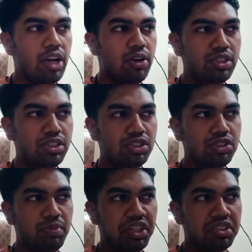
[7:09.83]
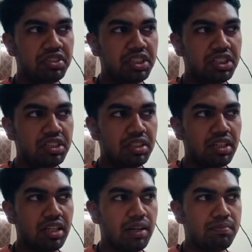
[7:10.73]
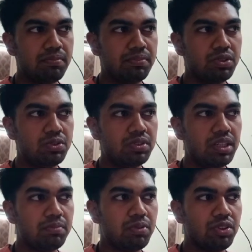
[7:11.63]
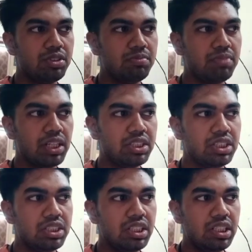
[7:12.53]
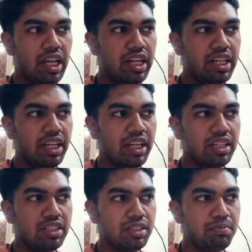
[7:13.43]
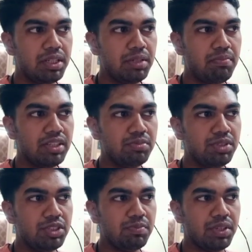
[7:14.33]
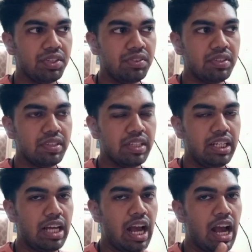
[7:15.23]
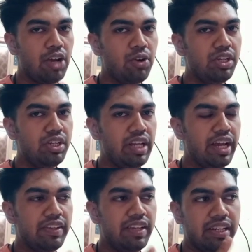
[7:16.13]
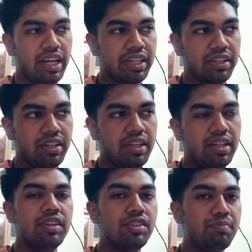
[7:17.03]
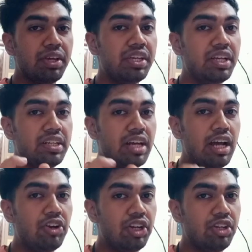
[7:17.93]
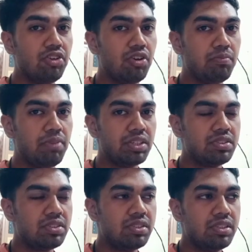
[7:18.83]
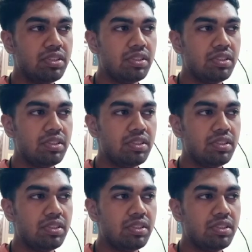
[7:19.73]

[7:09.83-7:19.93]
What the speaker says: Iodine is penetrating the gram through the positive bacteria, and here in the periplasmic space, that iodine and the dye is making a diiodine complex.